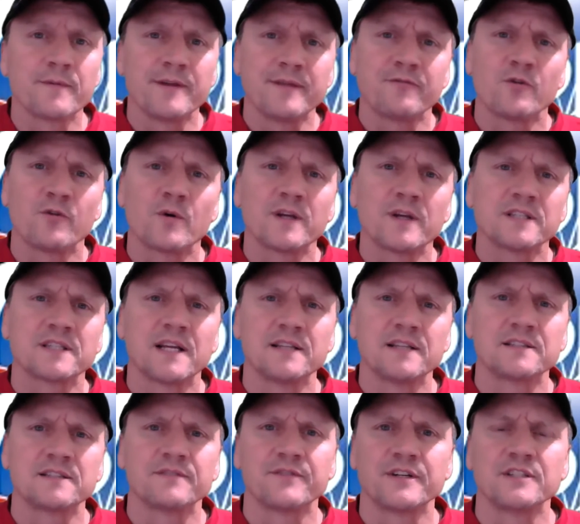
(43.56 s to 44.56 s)
to be focused on
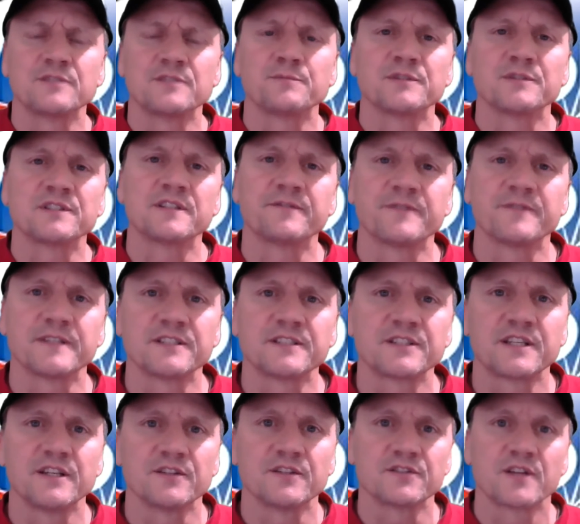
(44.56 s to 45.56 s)
some very specific
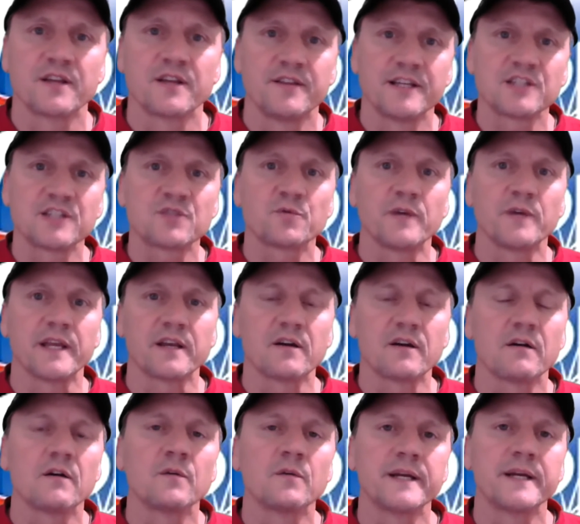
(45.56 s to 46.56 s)
skills. This
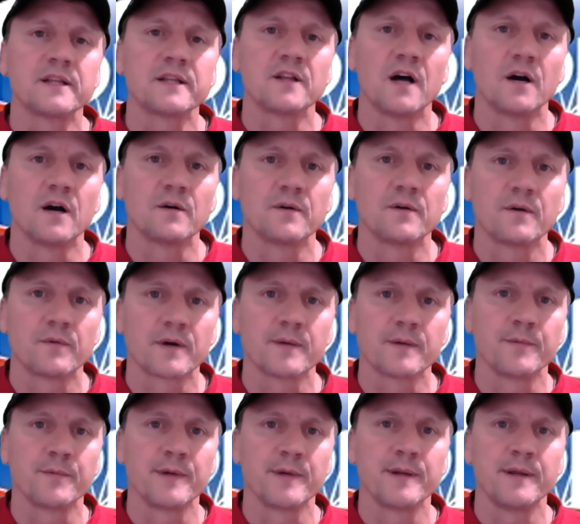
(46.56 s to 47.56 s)
week, all week long, we're
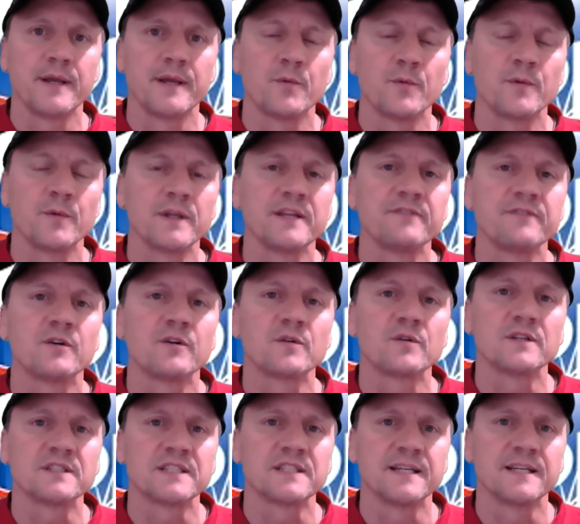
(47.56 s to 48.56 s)
going to be really
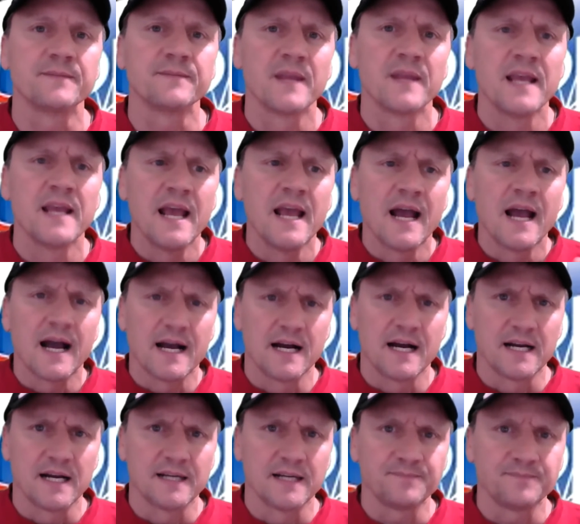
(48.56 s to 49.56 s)
focusing
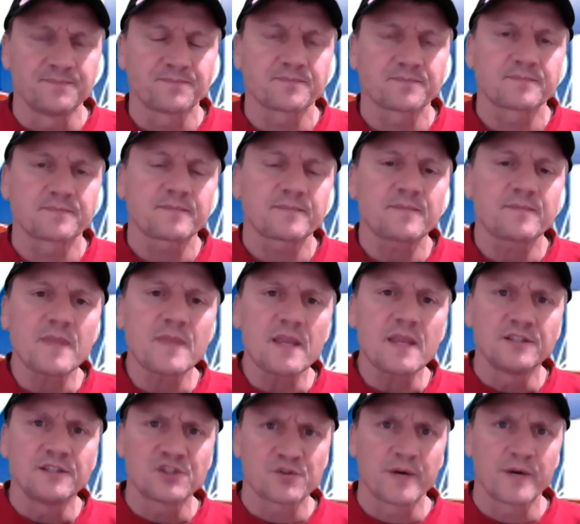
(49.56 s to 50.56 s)
on
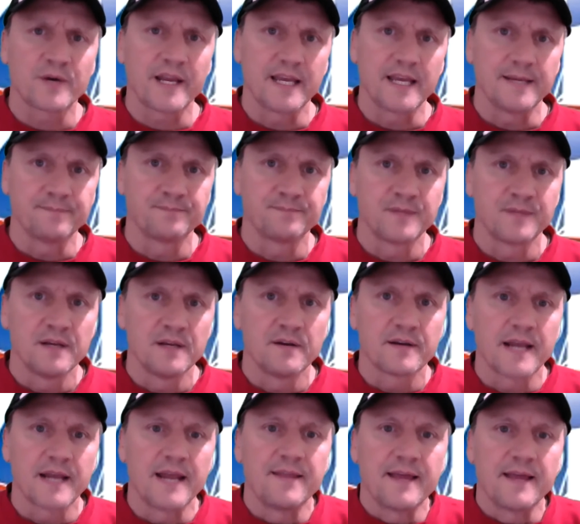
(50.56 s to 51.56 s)
striking.
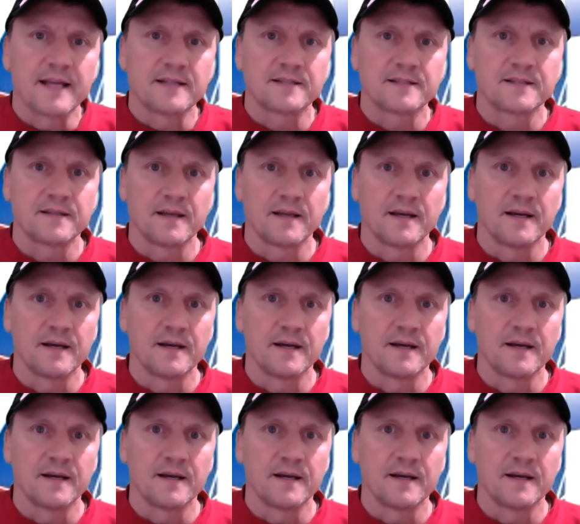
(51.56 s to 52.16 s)
Okay, that's